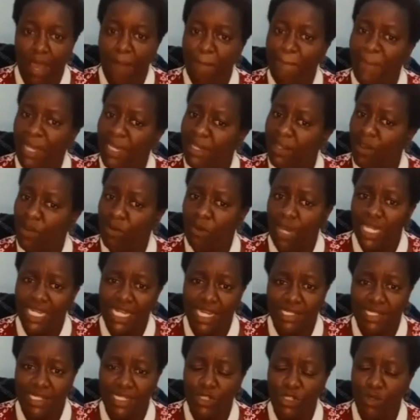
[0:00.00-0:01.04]
Many
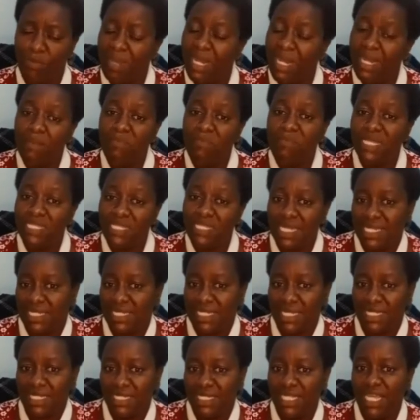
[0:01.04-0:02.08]
organizations, many
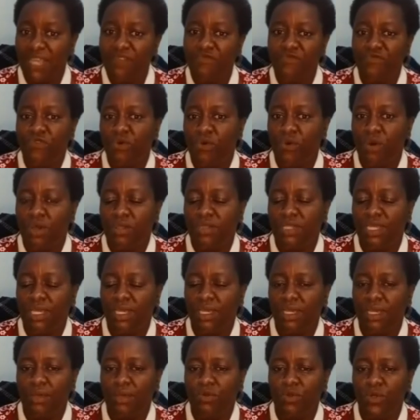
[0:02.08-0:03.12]
businesses, they
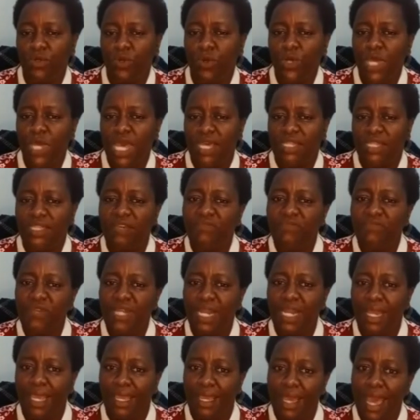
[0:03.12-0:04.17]

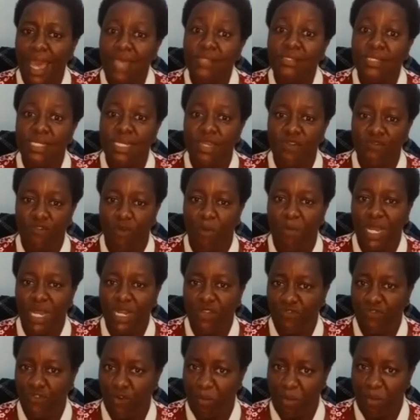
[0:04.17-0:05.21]
feel like asking for money
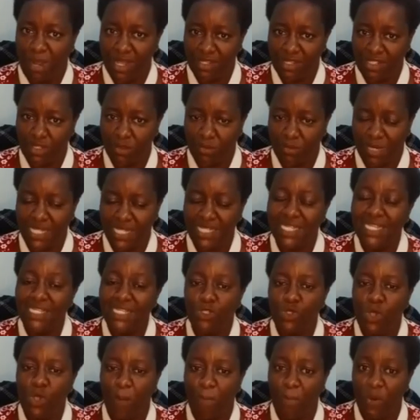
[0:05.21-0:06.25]
from customers
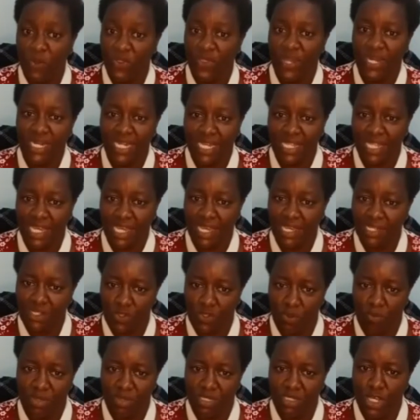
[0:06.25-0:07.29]
is you're bothering the
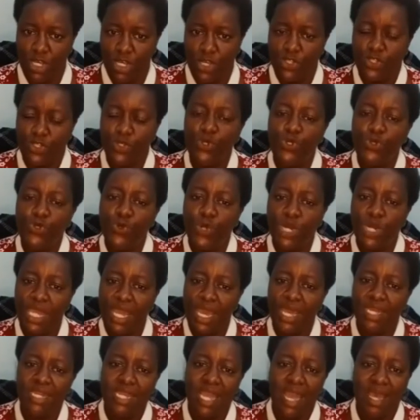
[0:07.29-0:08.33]
customers. So you
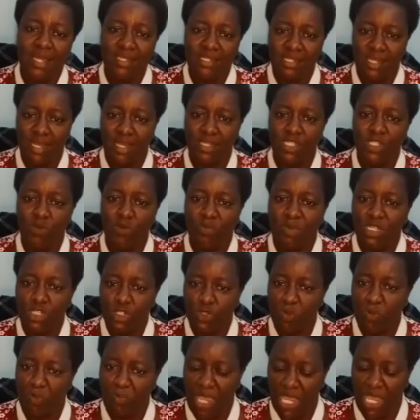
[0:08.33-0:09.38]
rarely ask customers
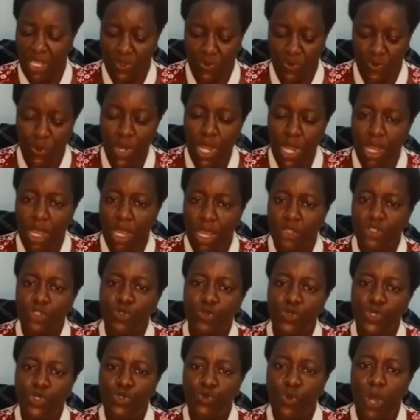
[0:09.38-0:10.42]
to pay you.
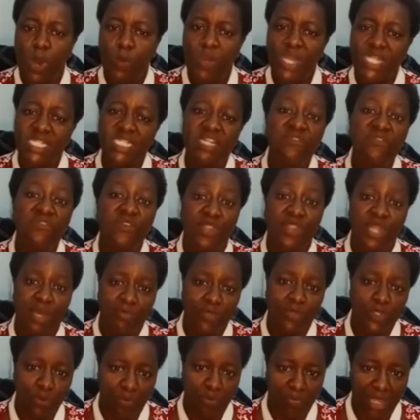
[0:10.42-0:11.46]
So you are waiting for them
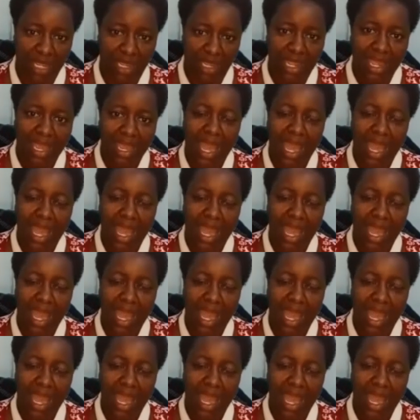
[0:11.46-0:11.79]
to pay.